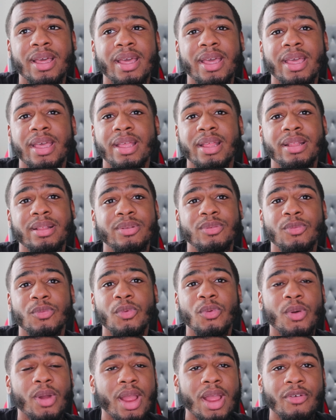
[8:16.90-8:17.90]
and
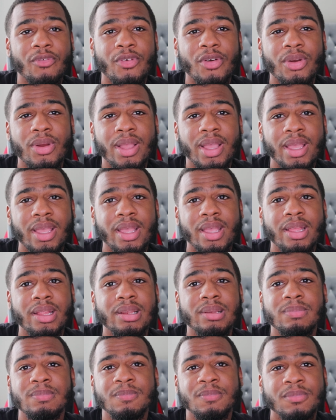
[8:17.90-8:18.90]
wherever
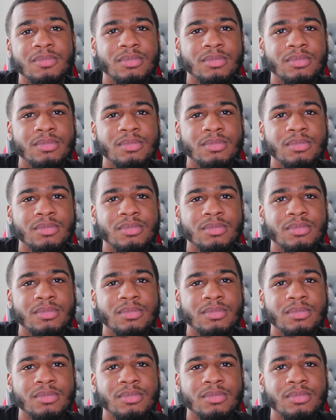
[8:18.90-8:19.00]
and